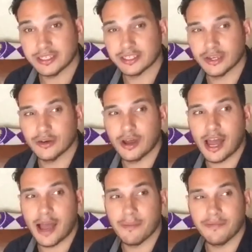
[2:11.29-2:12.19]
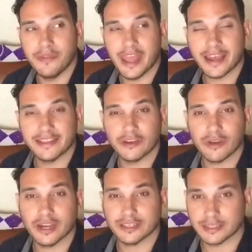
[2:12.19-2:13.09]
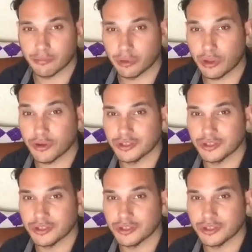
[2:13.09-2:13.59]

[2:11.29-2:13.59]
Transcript: So I'm not the greatest employee.